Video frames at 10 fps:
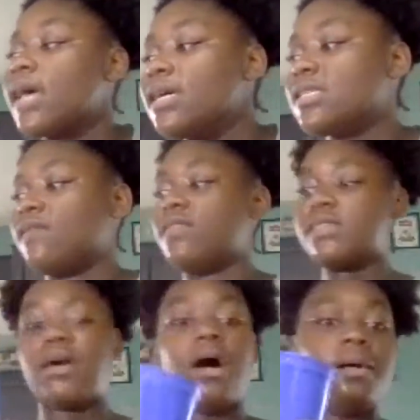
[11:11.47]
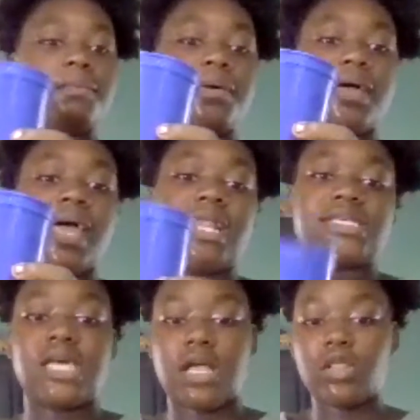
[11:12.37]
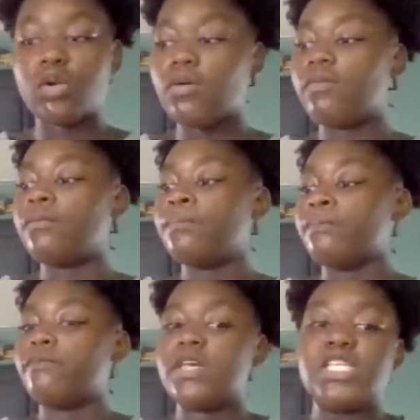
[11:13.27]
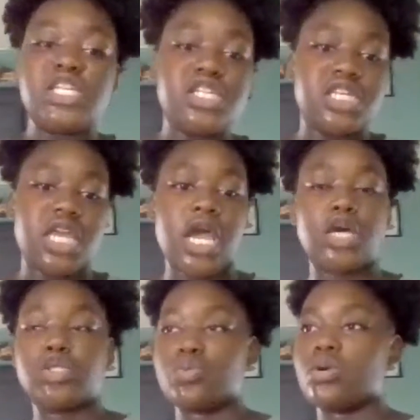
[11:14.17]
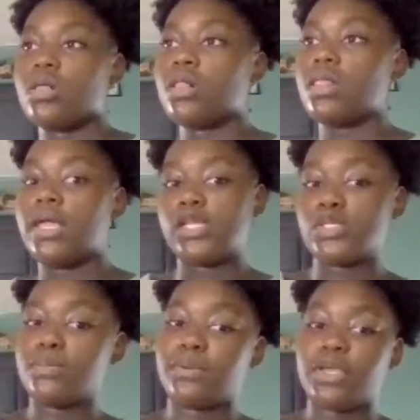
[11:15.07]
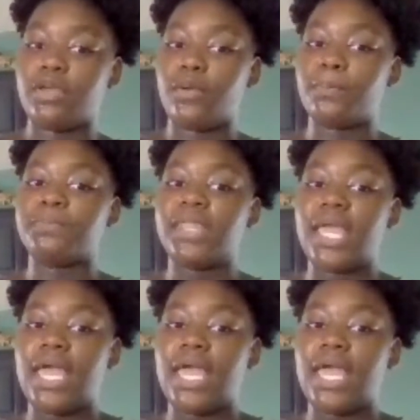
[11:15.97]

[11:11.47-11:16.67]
or size of this cup, and it's like a little vintage Ferris wheel, and it's super cute.